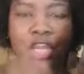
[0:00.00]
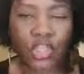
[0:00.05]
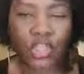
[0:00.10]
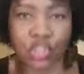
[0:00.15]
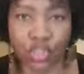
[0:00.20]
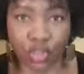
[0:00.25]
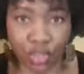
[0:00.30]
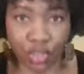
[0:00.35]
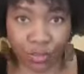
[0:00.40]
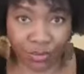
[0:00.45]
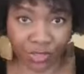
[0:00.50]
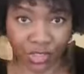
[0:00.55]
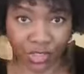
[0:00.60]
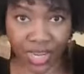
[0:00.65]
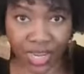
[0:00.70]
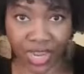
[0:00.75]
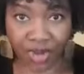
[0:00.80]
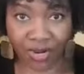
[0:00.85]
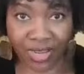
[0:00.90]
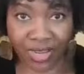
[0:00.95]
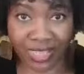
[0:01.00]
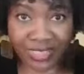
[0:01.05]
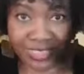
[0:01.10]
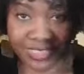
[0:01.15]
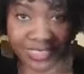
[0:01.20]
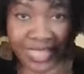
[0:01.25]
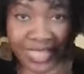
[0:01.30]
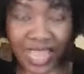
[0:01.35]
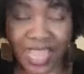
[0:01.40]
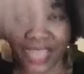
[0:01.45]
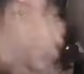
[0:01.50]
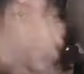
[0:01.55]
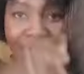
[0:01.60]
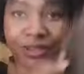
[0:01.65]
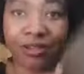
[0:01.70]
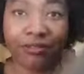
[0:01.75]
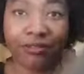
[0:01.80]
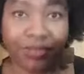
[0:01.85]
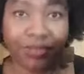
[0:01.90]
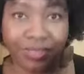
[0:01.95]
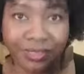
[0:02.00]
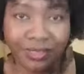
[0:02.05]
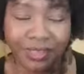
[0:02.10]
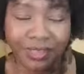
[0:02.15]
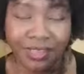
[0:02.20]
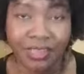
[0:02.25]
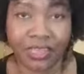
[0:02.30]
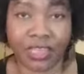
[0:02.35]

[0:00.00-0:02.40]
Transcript: so you can put your hair inside of it